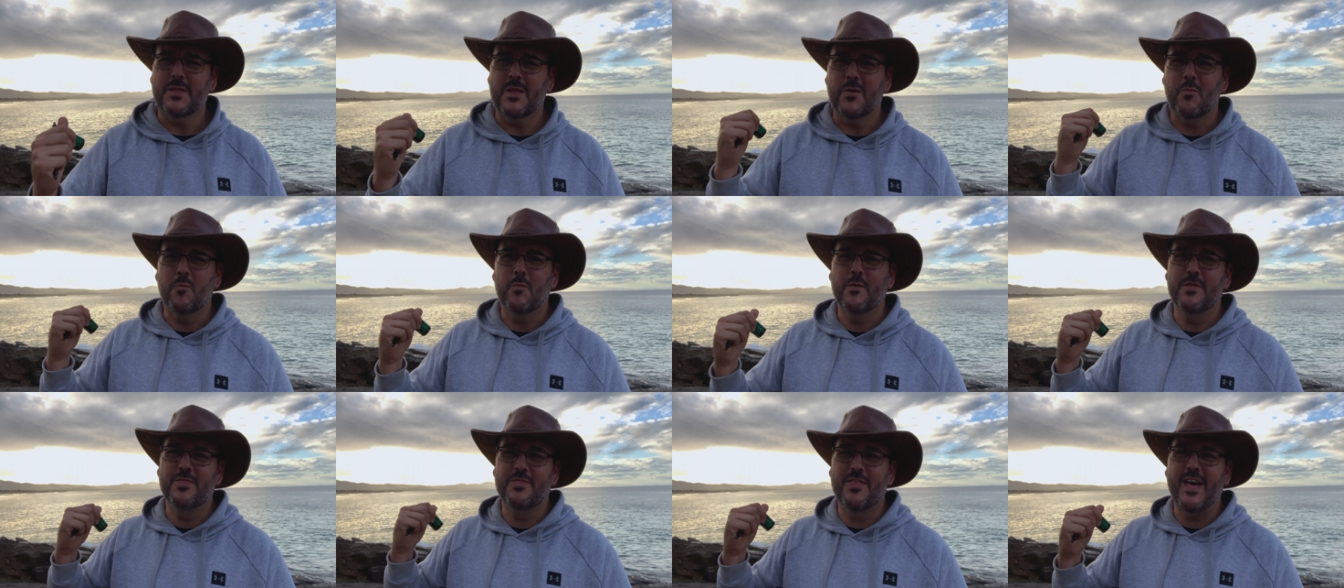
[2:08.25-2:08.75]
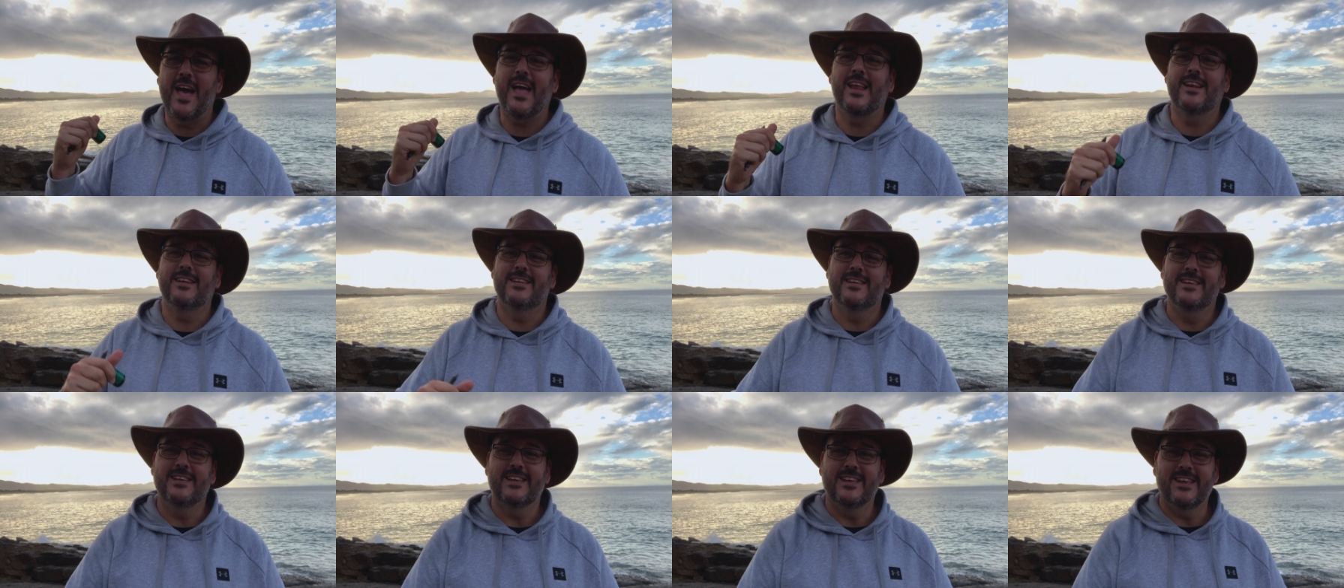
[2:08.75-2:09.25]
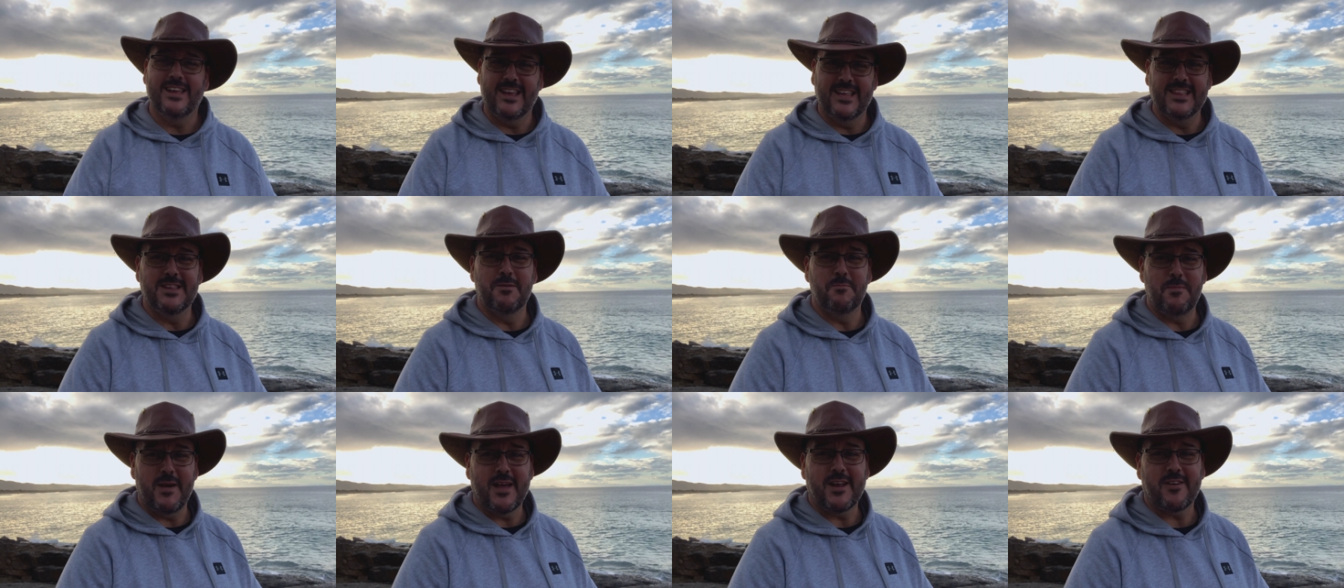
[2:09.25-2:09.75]
with that in
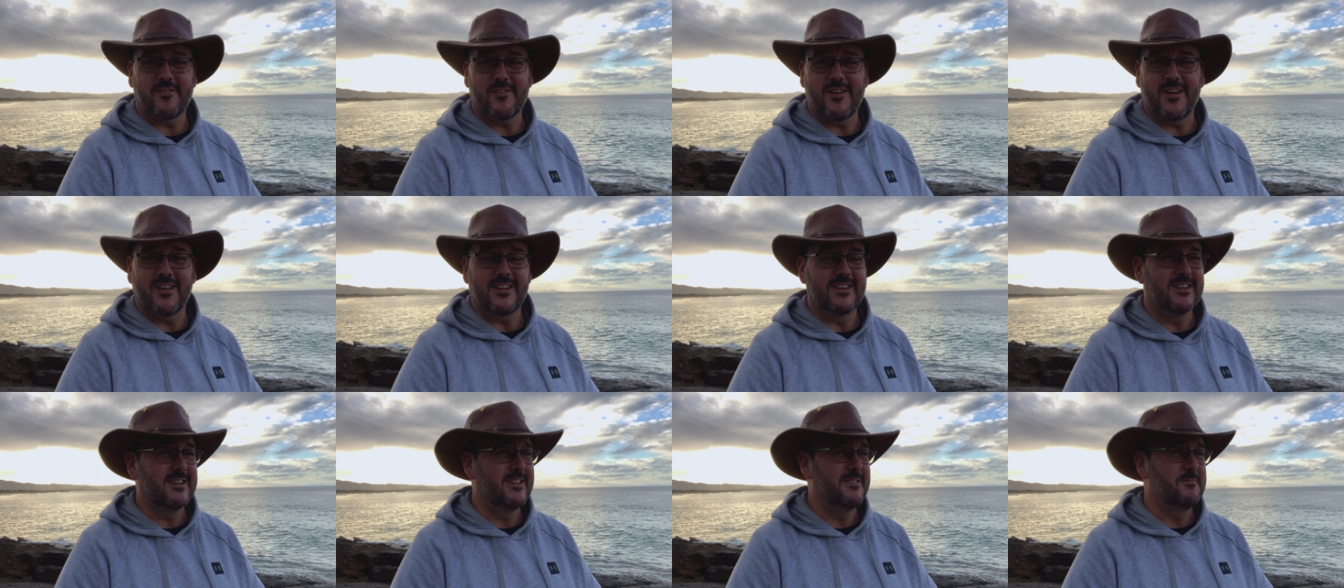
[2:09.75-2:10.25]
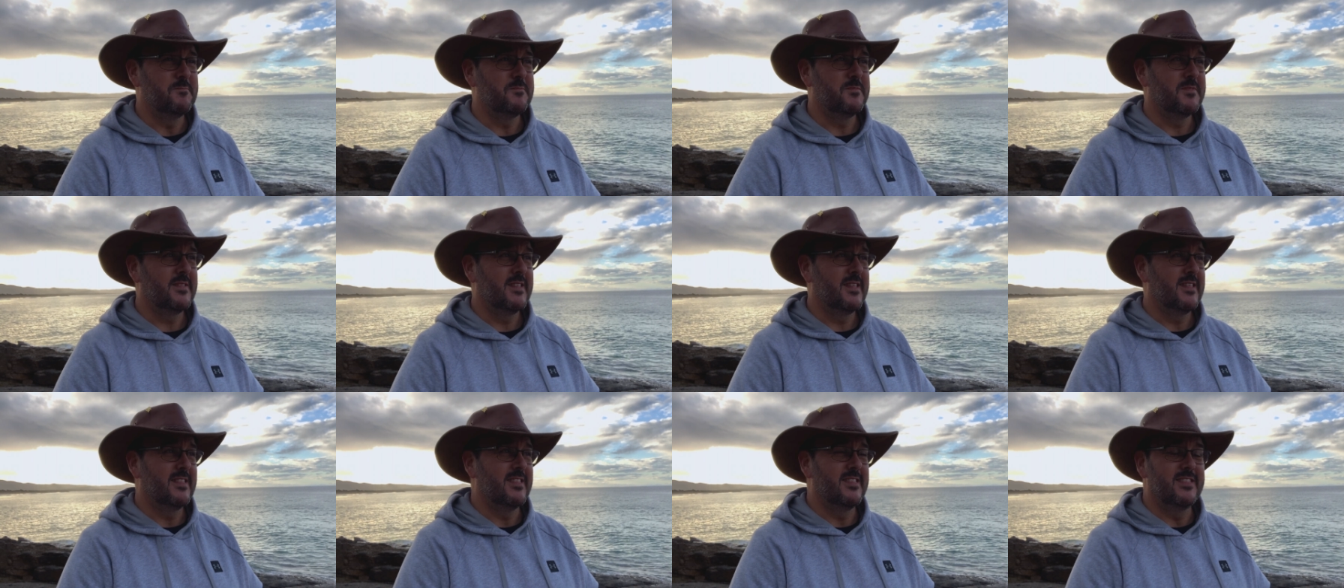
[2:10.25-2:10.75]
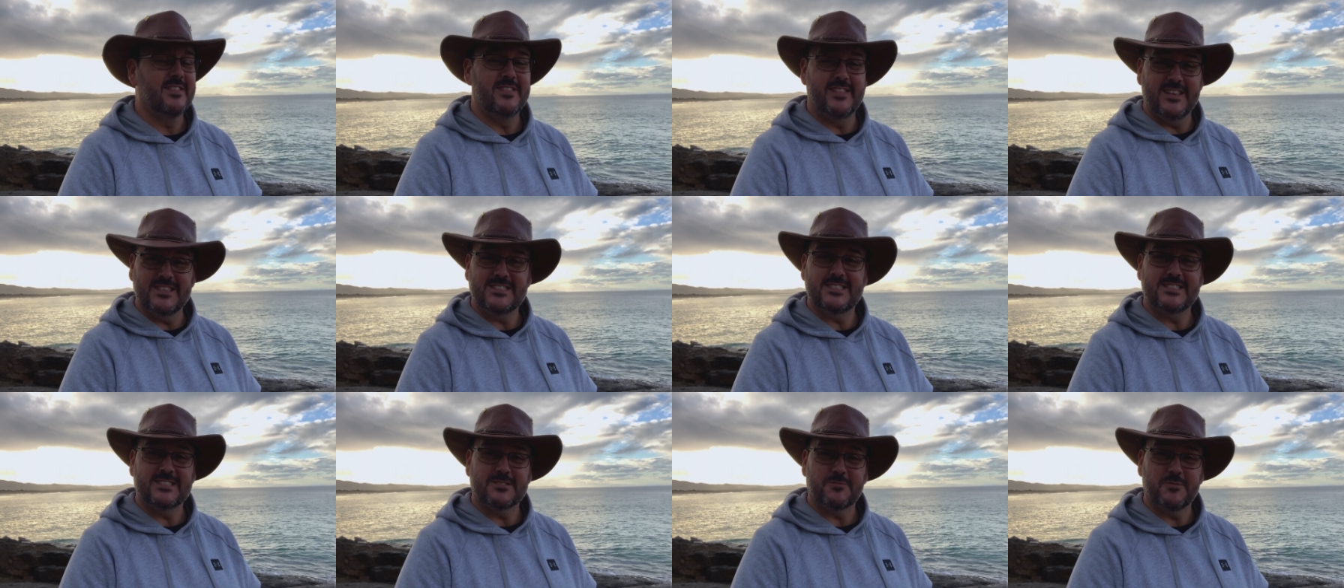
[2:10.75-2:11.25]
the background.
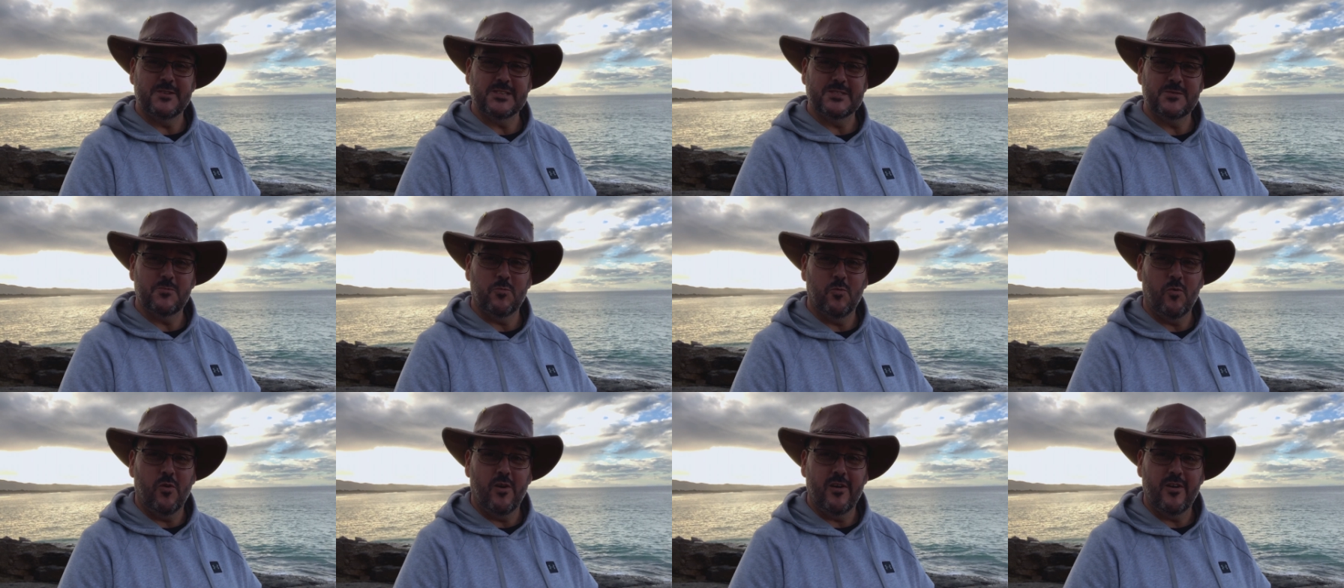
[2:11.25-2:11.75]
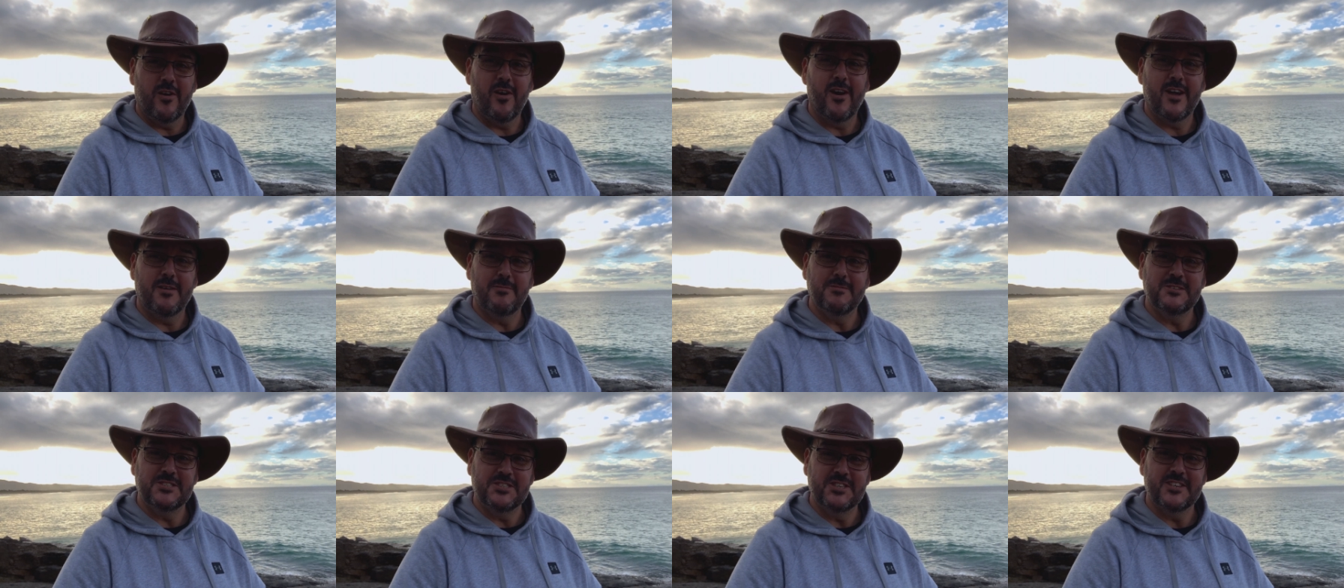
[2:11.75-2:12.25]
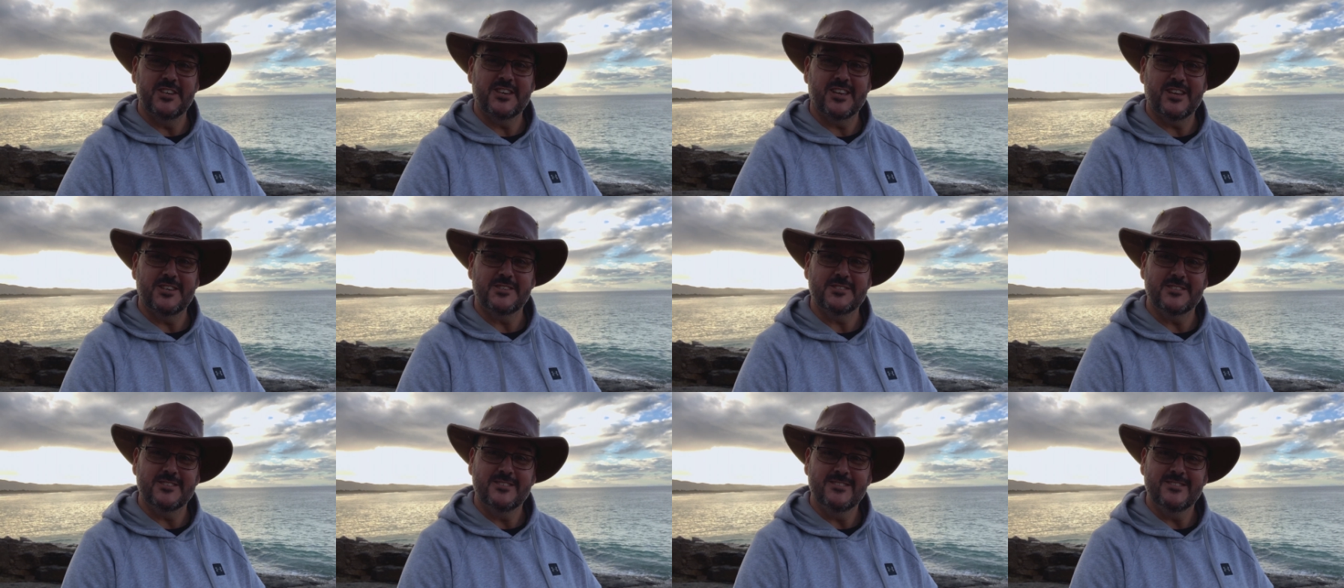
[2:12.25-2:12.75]
This is the reason why I am a geocacher.